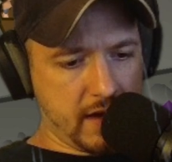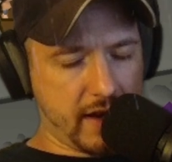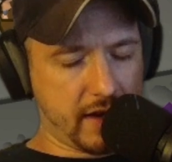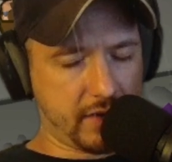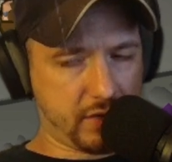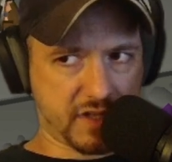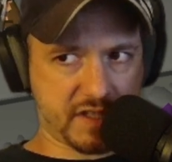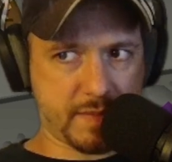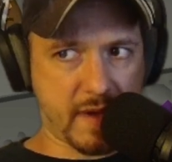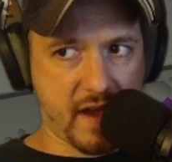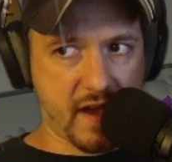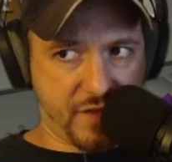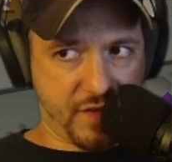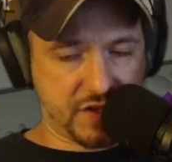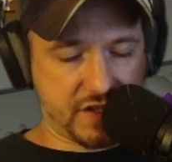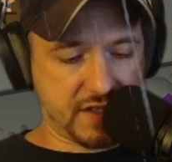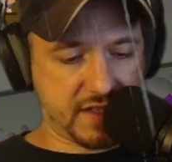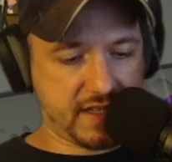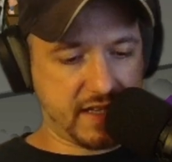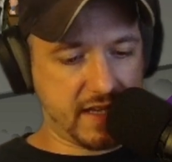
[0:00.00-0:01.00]
Increase my
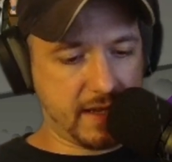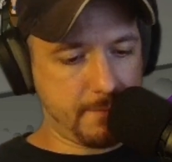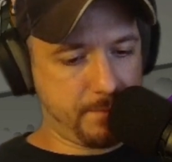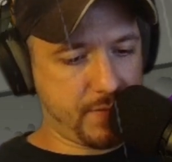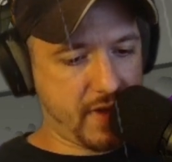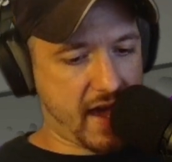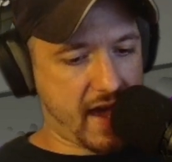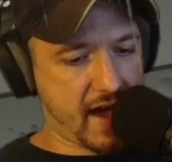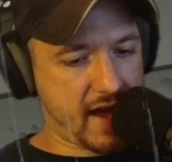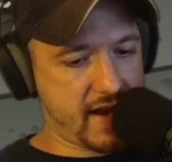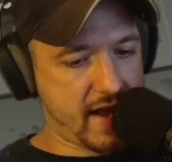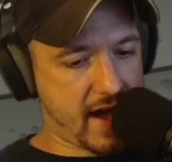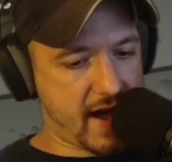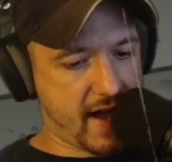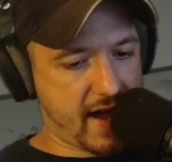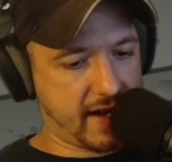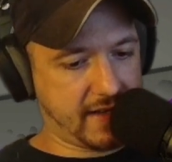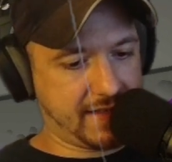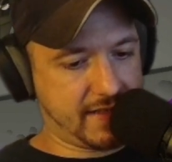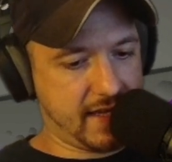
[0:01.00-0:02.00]
efficiency, and
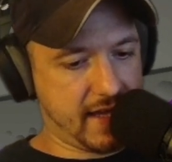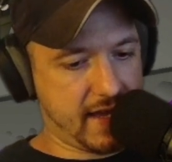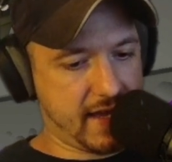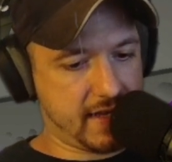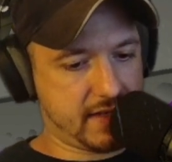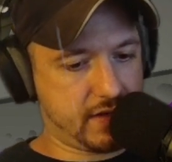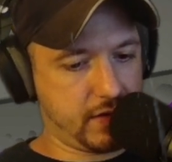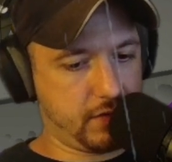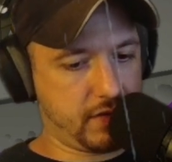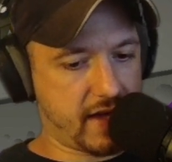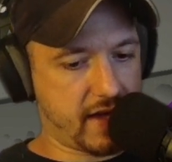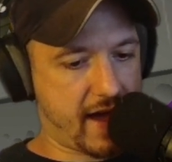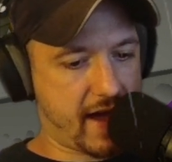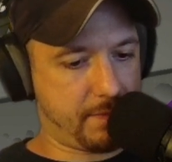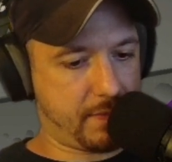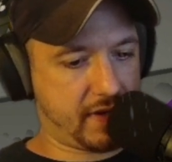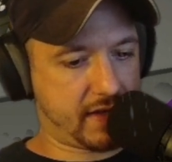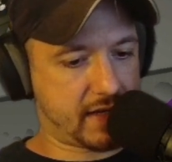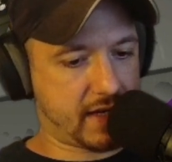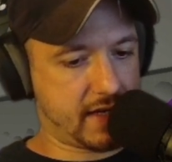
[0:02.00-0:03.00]
I did do
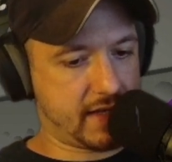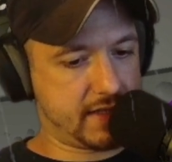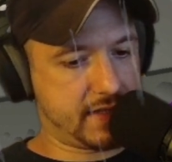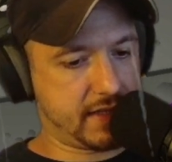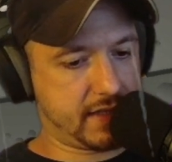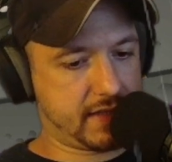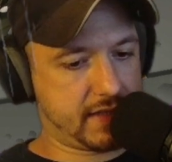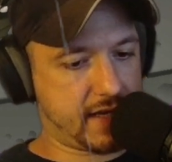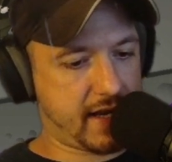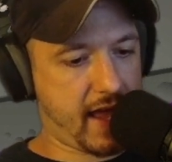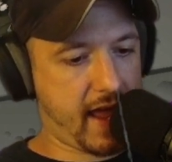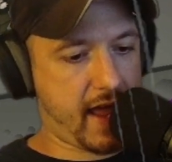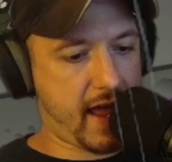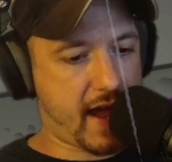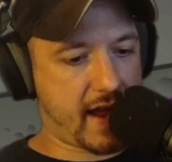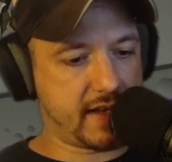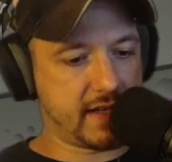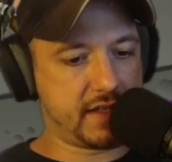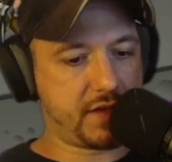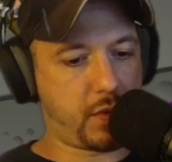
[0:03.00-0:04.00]
that because today
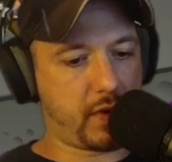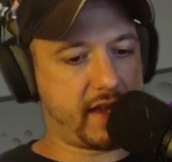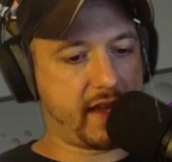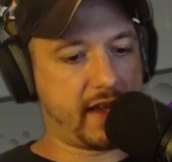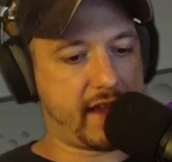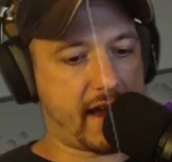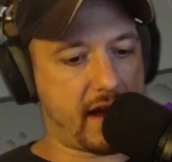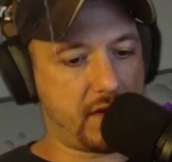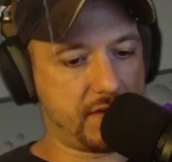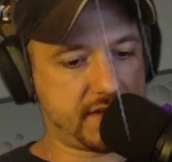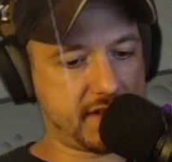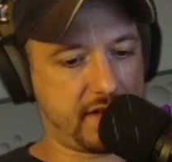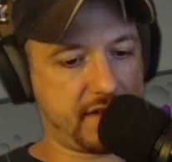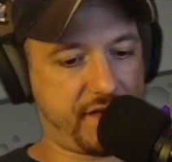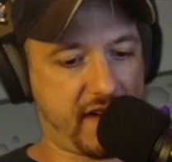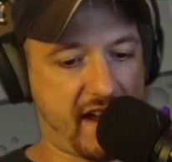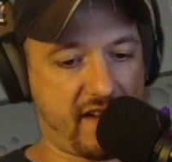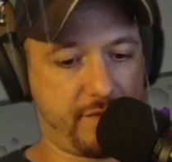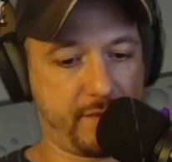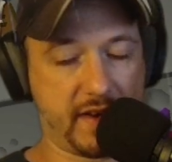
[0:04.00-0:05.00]
I did 20 accounts at
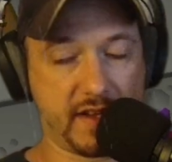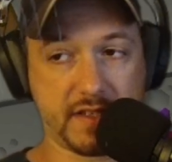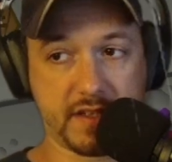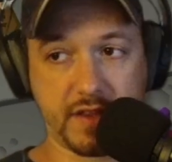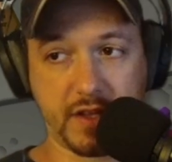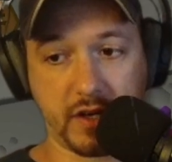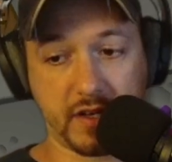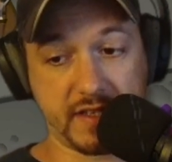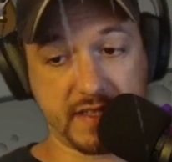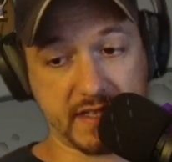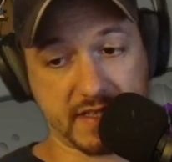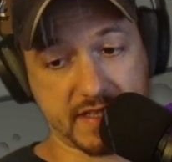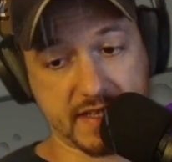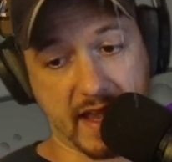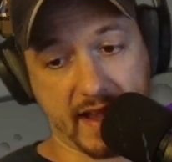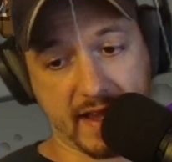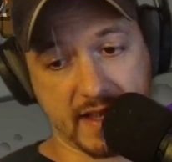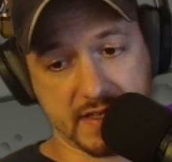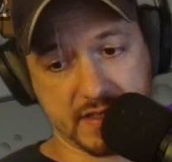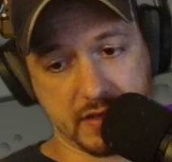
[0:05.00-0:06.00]
5 minutes and 36
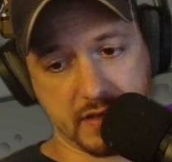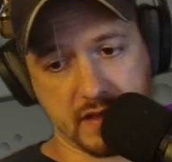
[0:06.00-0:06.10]
seconds.